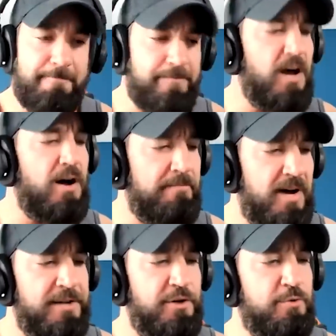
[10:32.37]
Um,
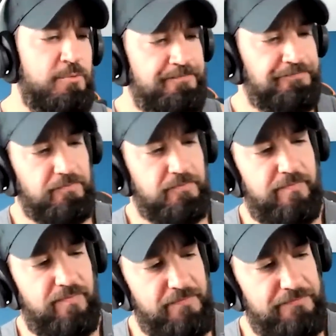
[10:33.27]
I knew,
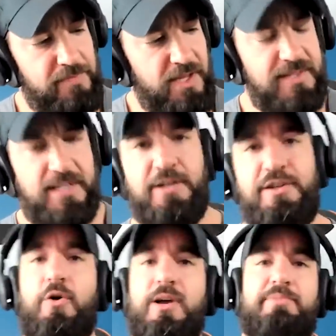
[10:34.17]
didn't
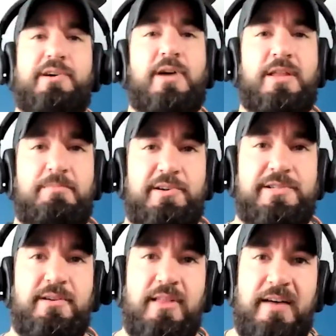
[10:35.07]
know him per- on the
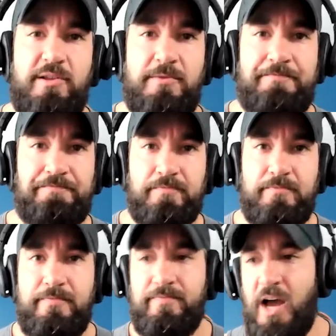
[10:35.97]
personal level.
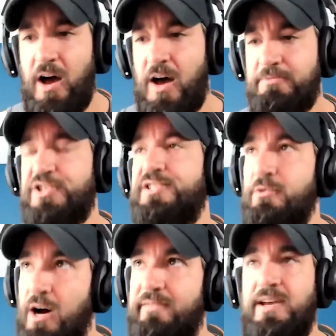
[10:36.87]
Um, just
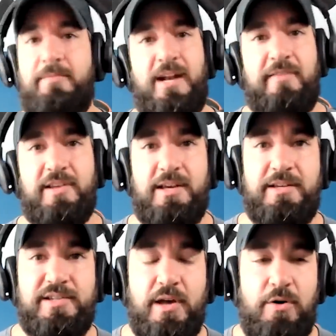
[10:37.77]
knew of him and everything.
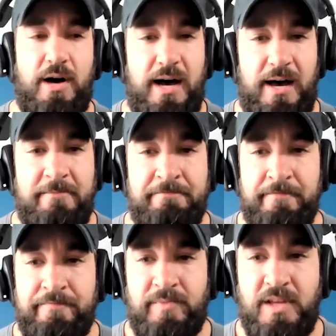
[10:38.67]
So, uh,
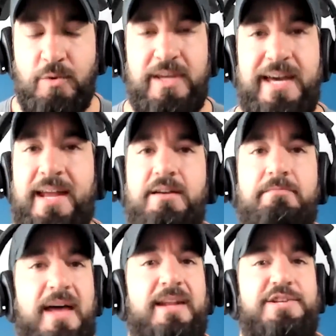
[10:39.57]
so we kind of
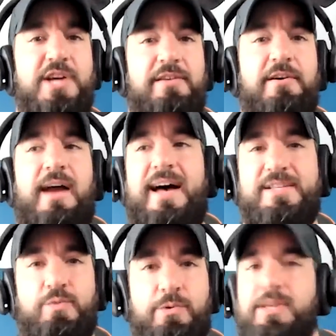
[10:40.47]
met each other
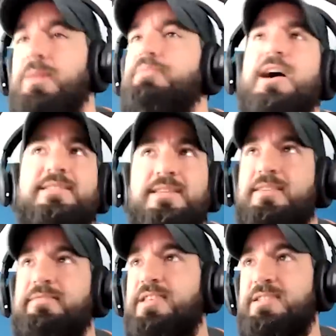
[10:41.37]
as we were in the process
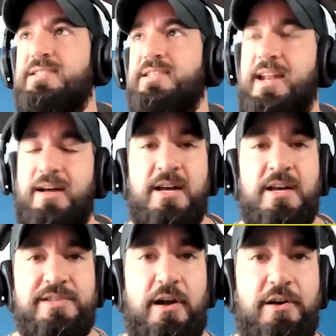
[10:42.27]
of this kind of
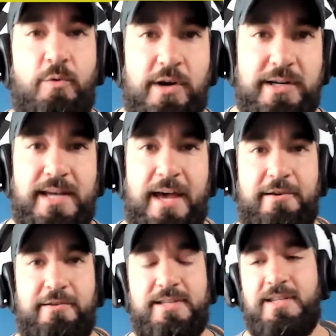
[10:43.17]
starting to work
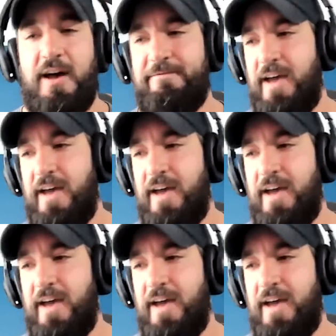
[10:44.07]
together and stuff.